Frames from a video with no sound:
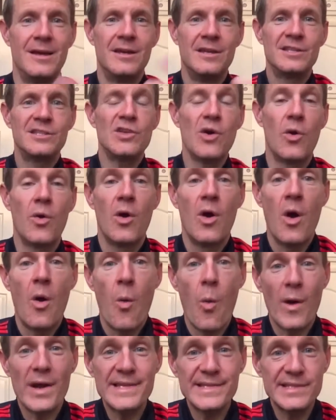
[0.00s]
So,
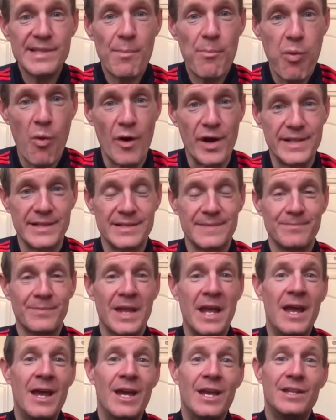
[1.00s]
what is the point?
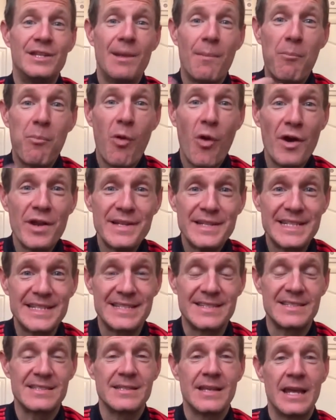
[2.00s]
The point
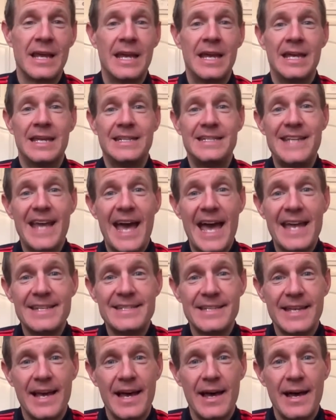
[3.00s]
is that
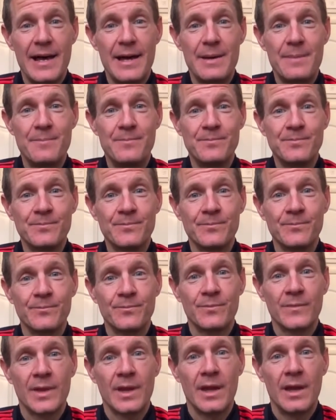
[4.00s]

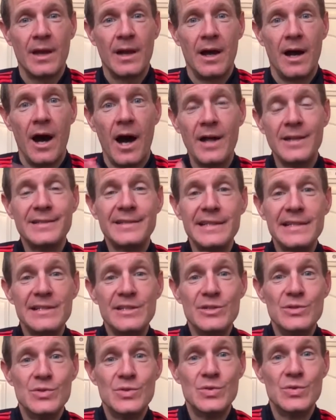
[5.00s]
until
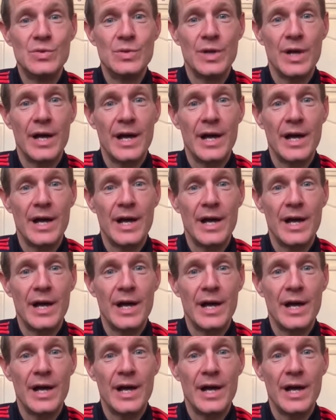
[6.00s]
you